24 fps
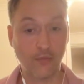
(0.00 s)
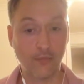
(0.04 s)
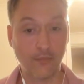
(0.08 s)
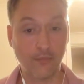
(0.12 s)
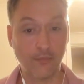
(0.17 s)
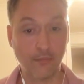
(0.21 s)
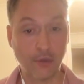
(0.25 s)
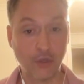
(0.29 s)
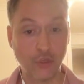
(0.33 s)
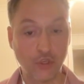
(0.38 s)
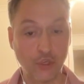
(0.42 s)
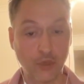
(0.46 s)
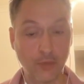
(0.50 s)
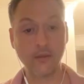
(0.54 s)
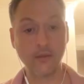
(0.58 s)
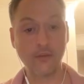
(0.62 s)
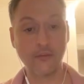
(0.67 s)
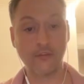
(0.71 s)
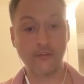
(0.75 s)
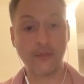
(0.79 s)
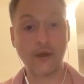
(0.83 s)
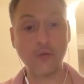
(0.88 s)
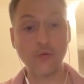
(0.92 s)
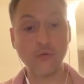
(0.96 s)
bishop.
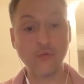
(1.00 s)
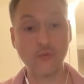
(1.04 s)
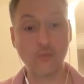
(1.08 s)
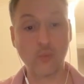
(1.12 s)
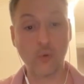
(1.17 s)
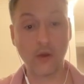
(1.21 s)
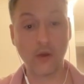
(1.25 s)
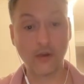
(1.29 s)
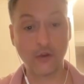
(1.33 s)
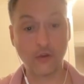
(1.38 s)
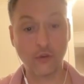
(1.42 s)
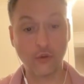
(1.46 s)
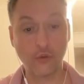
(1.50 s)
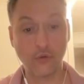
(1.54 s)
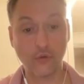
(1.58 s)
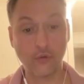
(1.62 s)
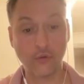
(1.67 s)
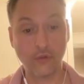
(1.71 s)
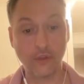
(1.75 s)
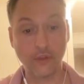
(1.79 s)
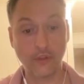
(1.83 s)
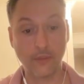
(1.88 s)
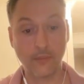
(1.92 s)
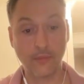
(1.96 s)
That was one clue
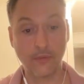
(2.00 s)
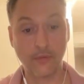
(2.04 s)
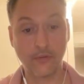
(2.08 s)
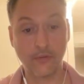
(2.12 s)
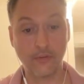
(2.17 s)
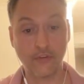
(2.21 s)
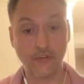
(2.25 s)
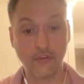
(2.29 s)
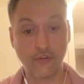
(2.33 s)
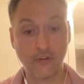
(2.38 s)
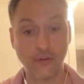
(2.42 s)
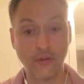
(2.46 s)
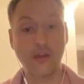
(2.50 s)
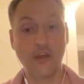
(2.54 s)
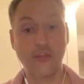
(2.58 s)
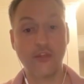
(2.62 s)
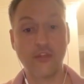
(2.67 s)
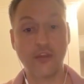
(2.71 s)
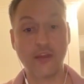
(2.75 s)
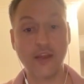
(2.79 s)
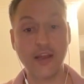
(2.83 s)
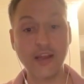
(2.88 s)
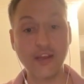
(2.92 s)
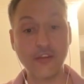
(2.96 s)
in the position. The
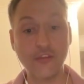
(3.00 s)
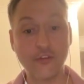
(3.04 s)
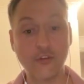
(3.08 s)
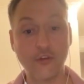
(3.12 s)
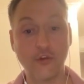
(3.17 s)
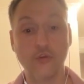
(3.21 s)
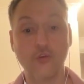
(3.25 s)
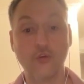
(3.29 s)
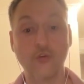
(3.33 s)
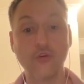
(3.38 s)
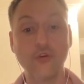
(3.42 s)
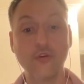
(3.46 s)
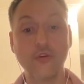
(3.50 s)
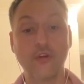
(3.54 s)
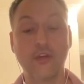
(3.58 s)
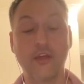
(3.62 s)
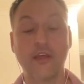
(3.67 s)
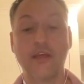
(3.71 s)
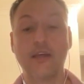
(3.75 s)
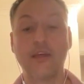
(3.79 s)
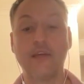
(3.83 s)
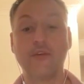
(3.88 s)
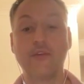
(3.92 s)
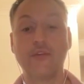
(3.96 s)
next clue
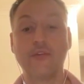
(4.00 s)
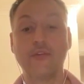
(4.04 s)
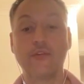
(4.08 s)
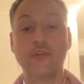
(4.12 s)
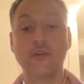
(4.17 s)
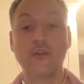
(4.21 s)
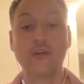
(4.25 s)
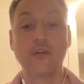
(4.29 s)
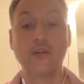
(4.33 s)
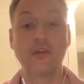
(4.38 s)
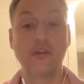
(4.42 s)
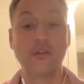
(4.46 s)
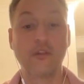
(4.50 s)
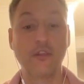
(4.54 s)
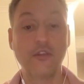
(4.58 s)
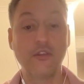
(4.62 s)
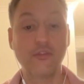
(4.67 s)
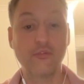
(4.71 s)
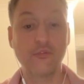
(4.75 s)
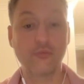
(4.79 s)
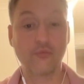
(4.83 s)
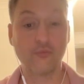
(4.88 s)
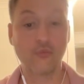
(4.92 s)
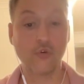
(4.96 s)
is
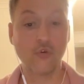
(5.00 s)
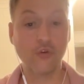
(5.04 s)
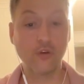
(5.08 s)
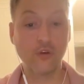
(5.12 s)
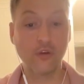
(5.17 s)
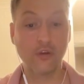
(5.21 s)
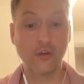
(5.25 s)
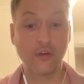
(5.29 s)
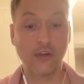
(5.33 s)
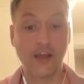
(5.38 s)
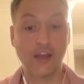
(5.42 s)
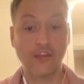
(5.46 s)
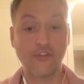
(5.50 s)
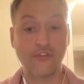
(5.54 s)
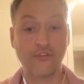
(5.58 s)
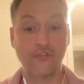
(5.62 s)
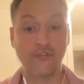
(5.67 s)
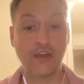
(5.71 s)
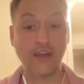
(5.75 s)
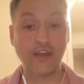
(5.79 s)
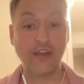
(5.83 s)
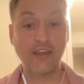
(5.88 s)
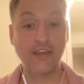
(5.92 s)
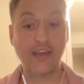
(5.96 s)
this rook has
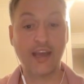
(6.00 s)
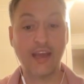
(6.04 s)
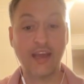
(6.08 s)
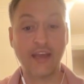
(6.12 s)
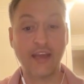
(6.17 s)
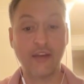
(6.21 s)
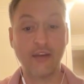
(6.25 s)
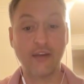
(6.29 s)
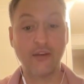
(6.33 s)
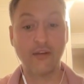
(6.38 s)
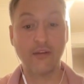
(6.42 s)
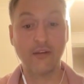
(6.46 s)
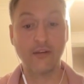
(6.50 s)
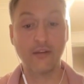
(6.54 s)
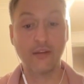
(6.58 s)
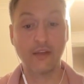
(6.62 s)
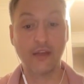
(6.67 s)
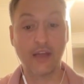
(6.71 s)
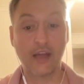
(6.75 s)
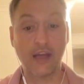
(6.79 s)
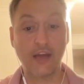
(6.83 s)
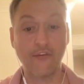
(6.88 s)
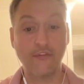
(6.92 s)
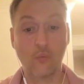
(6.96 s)
vacated
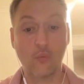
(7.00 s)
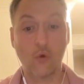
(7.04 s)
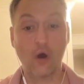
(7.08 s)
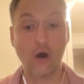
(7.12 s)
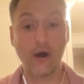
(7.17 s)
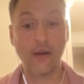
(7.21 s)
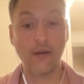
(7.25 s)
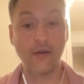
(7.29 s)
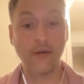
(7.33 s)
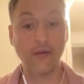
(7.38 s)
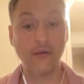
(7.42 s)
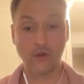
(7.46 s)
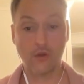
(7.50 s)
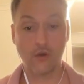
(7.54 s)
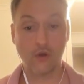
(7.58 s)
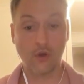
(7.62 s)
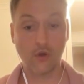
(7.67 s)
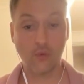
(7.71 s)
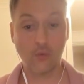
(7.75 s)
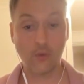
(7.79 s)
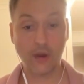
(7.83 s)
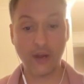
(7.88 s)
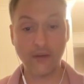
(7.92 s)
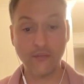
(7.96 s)
f1.
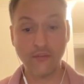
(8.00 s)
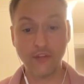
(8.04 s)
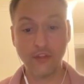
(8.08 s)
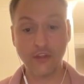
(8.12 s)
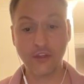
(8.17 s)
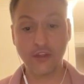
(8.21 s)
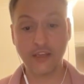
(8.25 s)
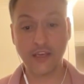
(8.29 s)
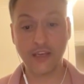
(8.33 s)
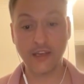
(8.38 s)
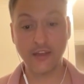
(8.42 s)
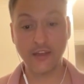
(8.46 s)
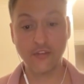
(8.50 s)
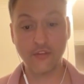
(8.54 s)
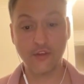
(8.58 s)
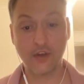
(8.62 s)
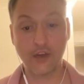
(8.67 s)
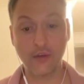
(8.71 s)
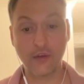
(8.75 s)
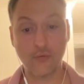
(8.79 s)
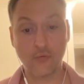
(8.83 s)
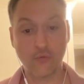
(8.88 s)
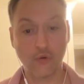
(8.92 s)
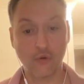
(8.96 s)
Whenever the
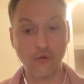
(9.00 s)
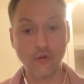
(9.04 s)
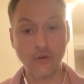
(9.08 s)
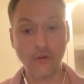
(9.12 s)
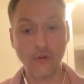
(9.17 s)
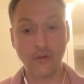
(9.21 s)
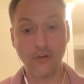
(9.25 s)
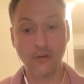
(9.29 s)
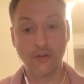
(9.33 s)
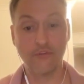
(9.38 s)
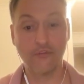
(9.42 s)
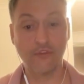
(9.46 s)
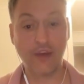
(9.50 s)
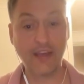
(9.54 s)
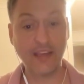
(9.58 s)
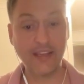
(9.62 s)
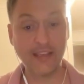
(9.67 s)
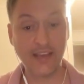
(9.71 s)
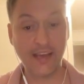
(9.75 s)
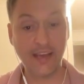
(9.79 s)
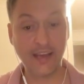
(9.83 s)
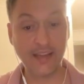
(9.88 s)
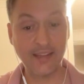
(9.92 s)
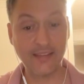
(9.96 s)
kingside rook
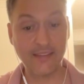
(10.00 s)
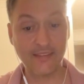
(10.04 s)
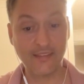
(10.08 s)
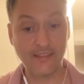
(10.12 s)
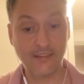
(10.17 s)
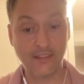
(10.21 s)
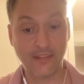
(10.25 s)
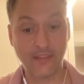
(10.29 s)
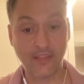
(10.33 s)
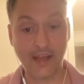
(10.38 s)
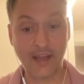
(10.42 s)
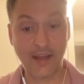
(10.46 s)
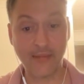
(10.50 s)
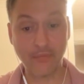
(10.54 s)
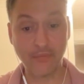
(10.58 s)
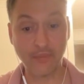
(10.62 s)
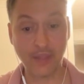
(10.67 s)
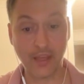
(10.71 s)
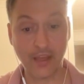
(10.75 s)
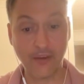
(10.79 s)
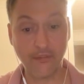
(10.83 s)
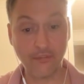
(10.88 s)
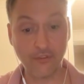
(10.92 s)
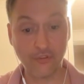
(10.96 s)
vacates that
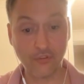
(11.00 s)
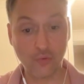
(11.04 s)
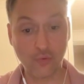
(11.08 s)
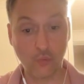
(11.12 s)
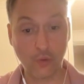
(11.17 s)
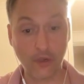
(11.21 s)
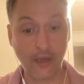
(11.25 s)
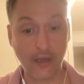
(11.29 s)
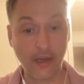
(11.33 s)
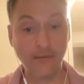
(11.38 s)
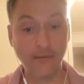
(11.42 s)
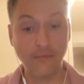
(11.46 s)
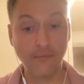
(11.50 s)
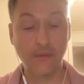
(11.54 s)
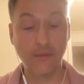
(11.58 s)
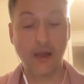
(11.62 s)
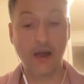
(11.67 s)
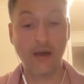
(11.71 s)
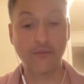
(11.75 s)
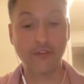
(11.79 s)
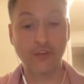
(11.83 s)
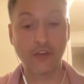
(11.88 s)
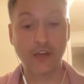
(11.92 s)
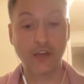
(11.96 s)
f square
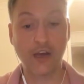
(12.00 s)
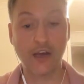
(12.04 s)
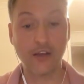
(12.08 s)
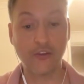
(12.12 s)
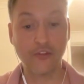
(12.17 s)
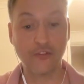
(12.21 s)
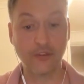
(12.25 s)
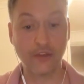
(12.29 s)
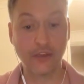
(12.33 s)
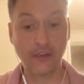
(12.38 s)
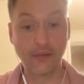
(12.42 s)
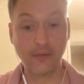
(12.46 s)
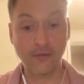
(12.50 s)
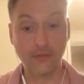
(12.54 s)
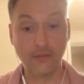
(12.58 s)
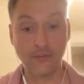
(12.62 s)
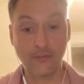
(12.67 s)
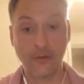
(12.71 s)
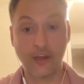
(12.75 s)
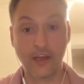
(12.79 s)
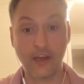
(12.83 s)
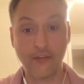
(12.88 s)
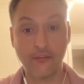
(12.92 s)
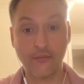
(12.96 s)
after castling, so
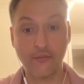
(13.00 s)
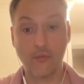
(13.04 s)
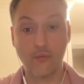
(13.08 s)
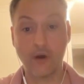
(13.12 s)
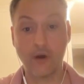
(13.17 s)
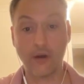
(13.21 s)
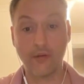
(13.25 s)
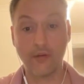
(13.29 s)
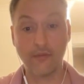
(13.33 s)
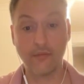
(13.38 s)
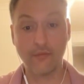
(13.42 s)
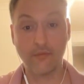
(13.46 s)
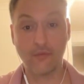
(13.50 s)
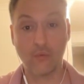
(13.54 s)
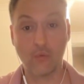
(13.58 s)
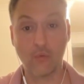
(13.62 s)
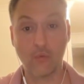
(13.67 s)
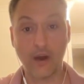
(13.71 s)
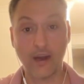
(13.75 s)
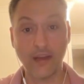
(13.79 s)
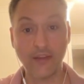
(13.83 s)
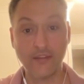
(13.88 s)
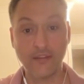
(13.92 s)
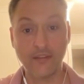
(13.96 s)
f1 for
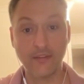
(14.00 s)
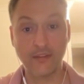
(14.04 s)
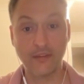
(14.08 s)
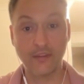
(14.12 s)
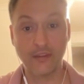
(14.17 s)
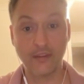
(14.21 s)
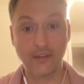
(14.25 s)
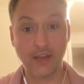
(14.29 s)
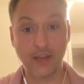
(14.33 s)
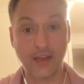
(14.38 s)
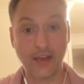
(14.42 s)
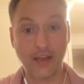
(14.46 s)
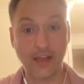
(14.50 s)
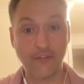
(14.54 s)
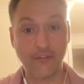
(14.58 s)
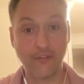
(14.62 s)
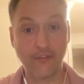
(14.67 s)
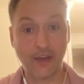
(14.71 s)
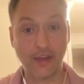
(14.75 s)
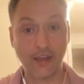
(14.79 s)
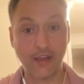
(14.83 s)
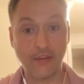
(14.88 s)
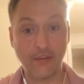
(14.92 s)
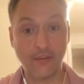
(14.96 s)
white and
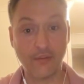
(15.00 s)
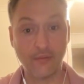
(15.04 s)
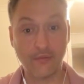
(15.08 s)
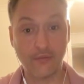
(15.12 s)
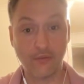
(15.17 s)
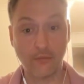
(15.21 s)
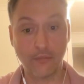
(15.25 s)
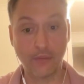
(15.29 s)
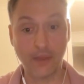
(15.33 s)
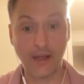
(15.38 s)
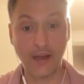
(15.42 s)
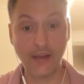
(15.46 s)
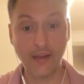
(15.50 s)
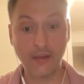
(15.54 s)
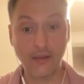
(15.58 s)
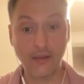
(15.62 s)
f8 for black,